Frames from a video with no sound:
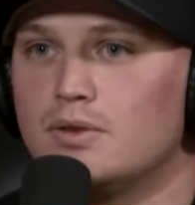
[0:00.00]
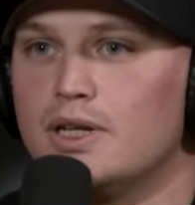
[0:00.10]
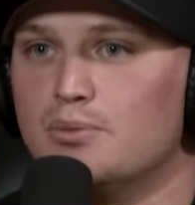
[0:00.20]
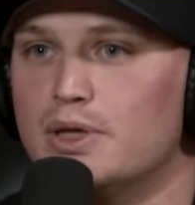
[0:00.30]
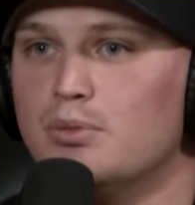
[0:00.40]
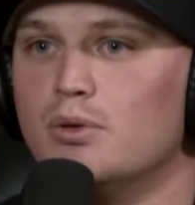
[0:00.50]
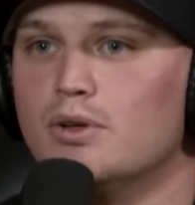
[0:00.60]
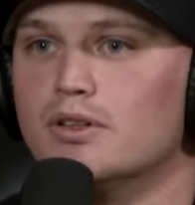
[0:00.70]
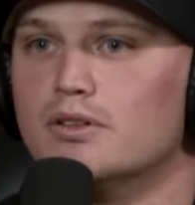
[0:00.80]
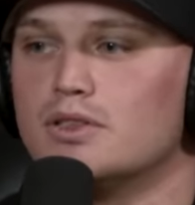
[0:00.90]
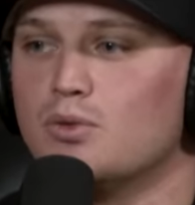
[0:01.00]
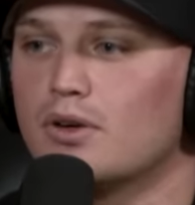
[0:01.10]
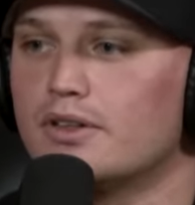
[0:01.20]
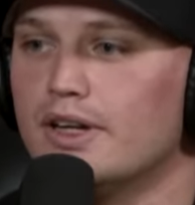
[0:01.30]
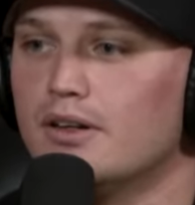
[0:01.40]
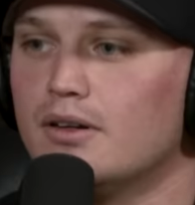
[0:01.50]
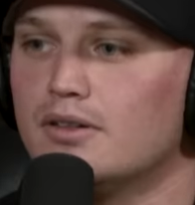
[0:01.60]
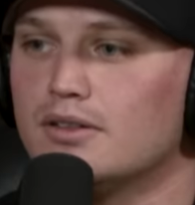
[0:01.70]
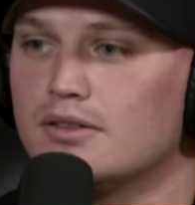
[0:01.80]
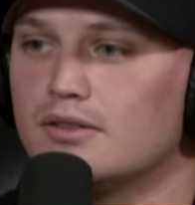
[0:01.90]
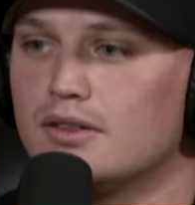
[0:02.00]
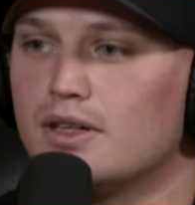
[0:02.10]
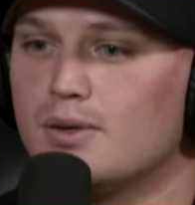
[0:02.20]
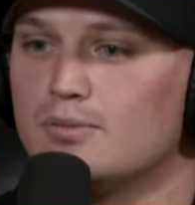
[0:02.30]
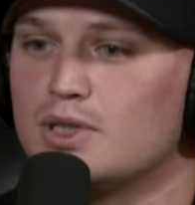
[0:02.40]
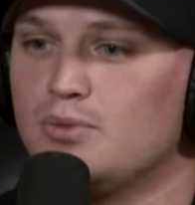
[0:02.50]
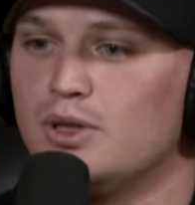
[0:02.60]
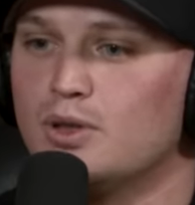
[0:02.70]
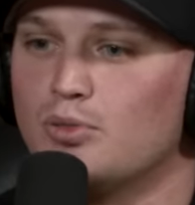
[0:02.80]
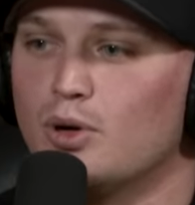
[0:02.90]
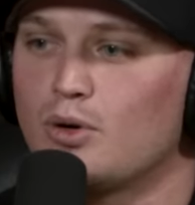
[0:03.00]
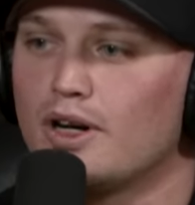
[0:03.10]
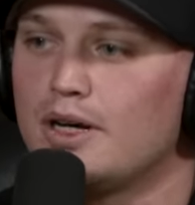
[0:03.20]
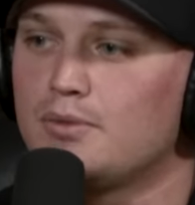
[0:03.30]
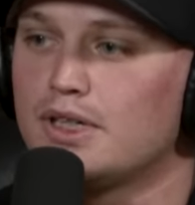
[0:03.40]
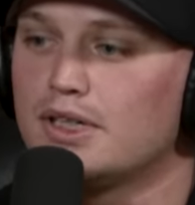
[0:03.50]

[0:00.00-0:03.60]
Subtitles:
get people to work there and to build their program.